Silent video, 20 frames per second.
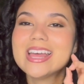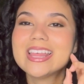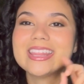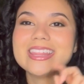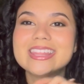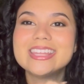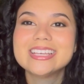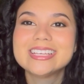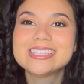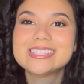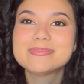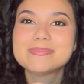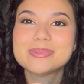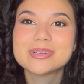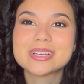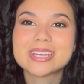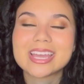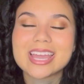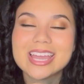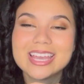this
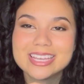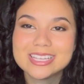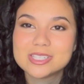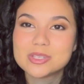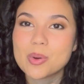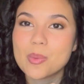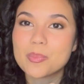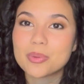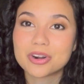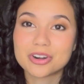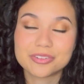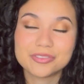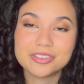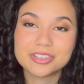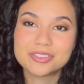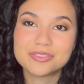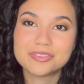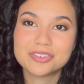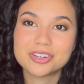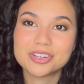book is
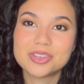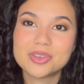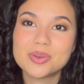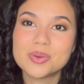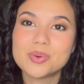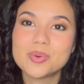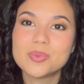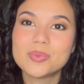perfect for you.